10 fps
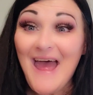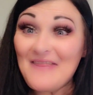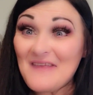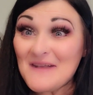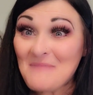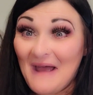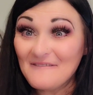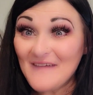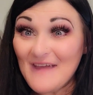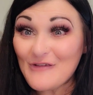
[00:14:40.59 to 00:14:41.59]
And then my
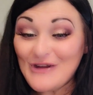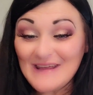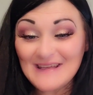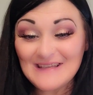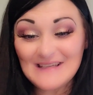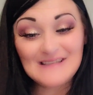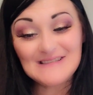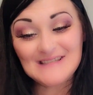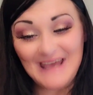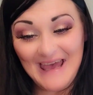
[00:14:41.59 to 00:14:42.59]

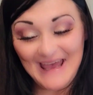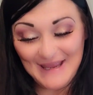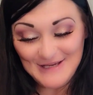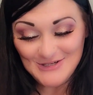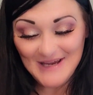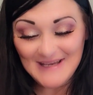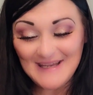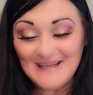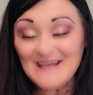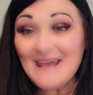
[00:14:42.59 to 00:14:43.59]
favorite,
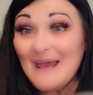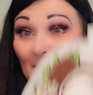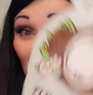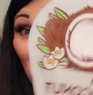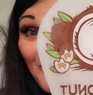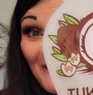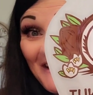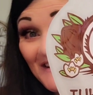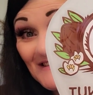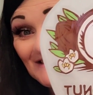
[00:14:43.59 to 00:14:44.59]
Hydrating I'm
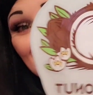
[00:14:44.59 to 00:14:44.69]
Coconut.